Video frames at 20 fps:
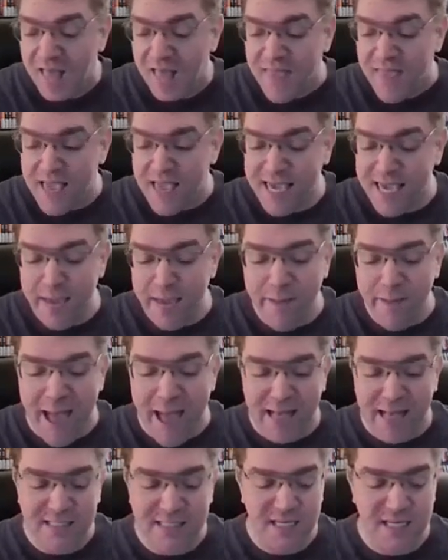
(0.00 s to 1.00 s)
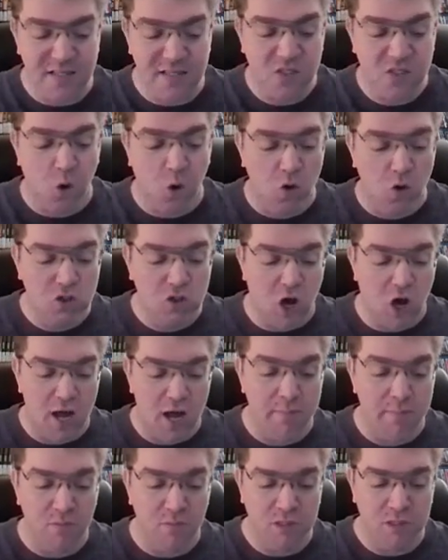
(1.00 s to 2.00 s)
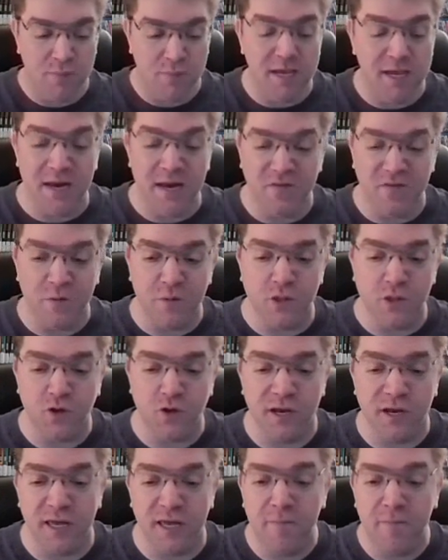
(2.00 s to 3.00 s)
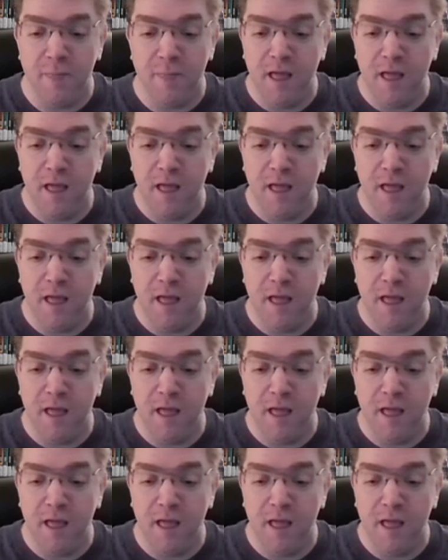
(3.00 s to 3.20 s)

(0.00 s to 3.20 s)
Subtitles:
they keep asking this whole time, Sabine, have you been training?